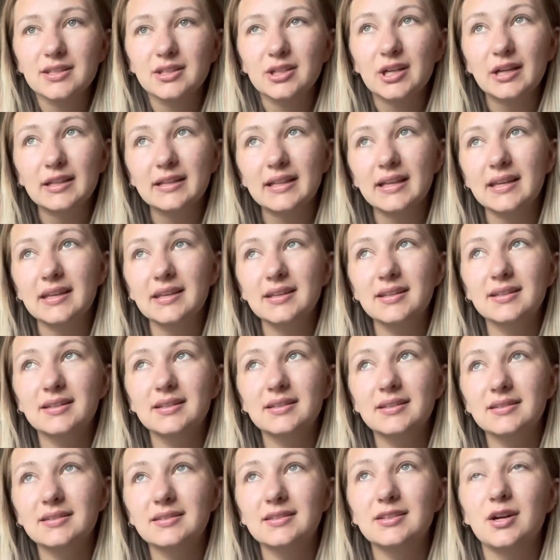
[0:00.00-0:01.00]
not like
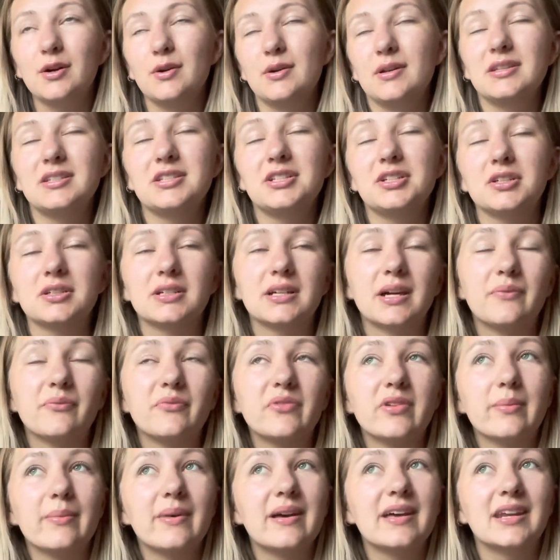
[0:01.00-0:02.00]
going to your
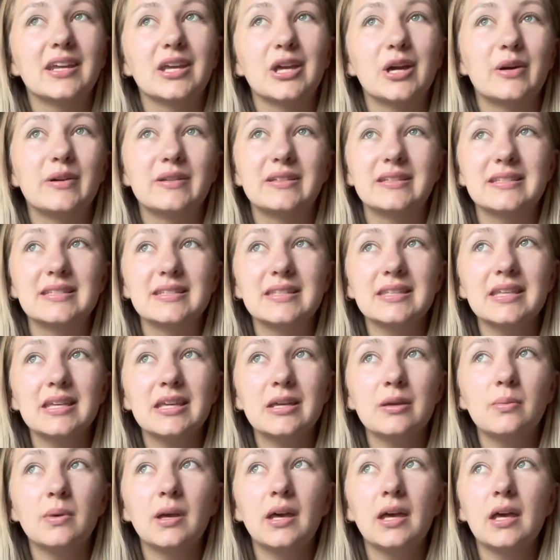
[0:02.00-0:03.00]
comfy bed and going to
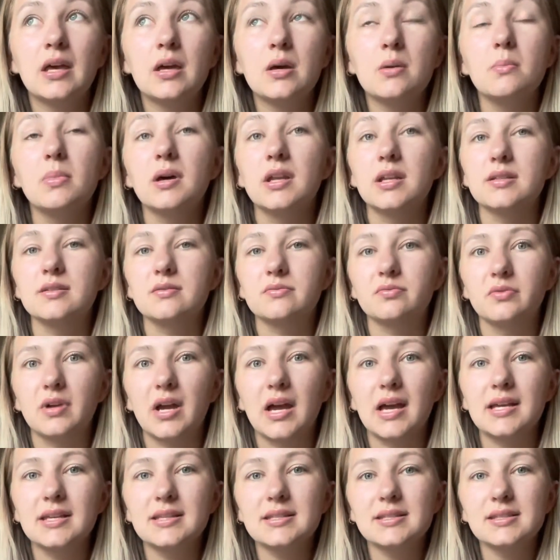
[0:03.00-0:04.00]
sleep, but it's
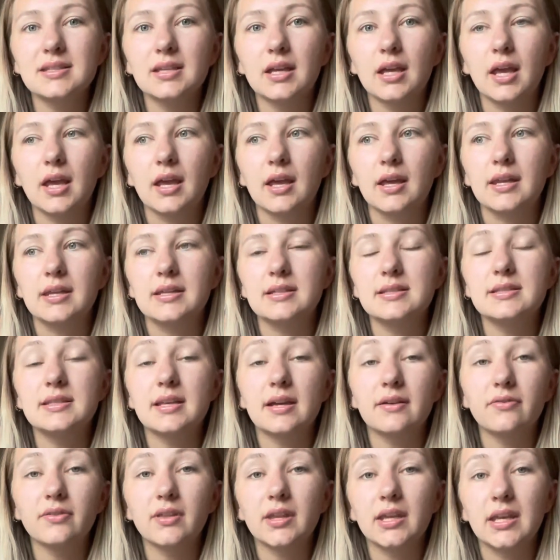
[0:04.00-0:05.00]
rest, and it's
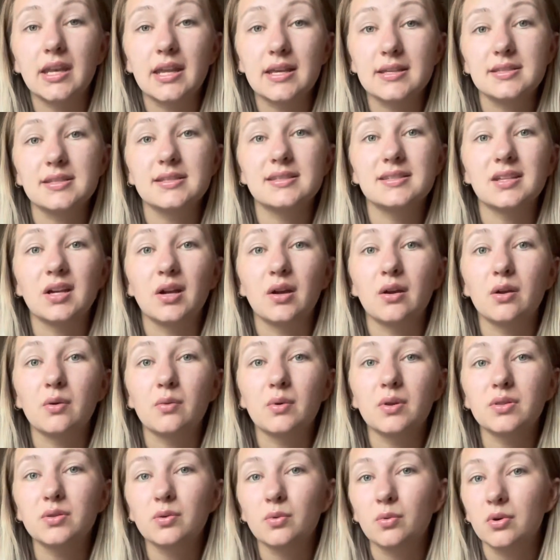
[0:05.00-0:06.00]
definitely necessary
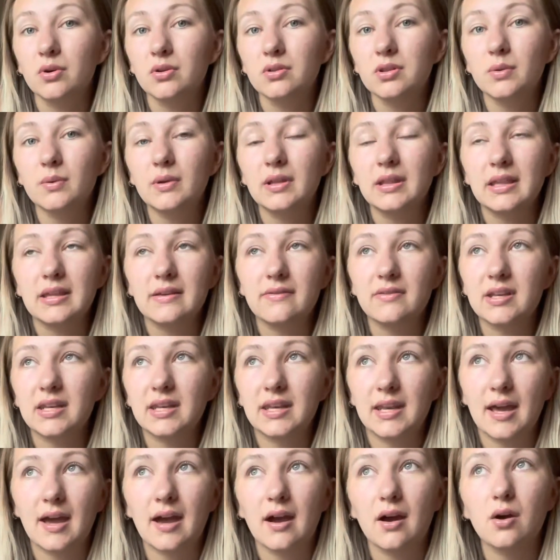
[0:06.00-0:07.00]
with the world that we live
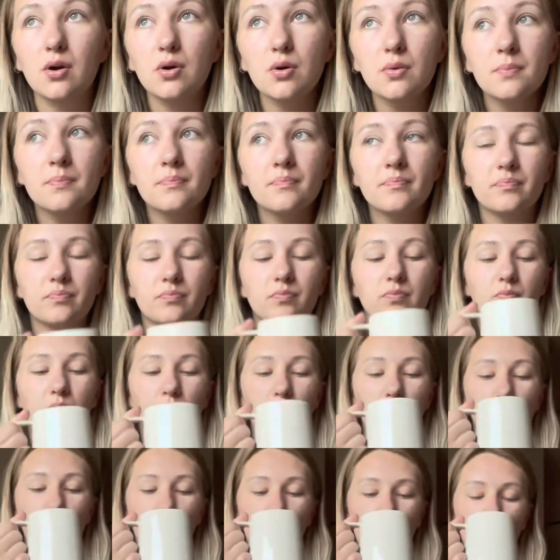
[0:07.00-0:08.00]
in now.
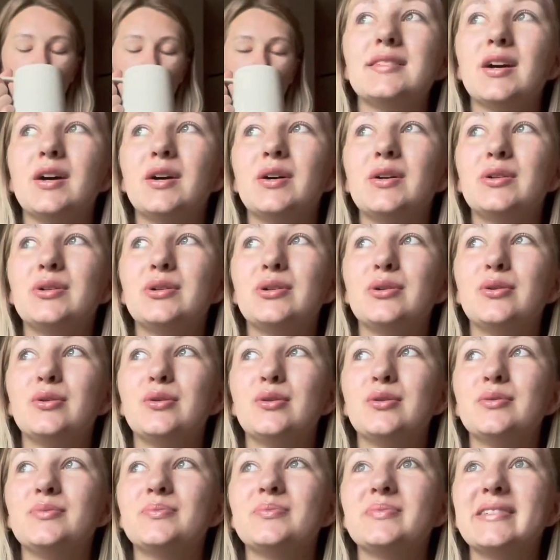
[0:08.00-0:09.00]

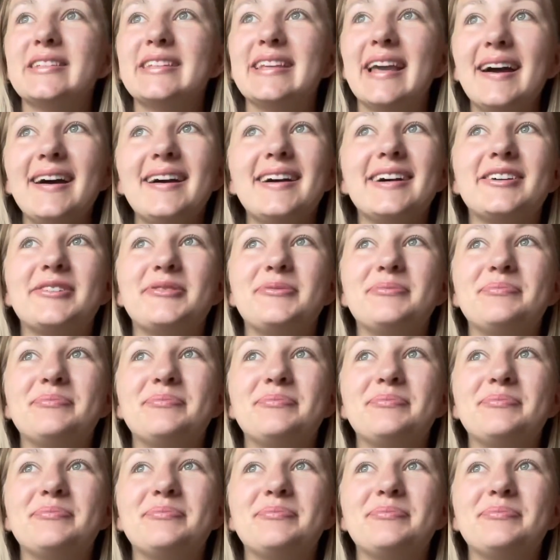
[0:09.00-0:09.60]
So yeah,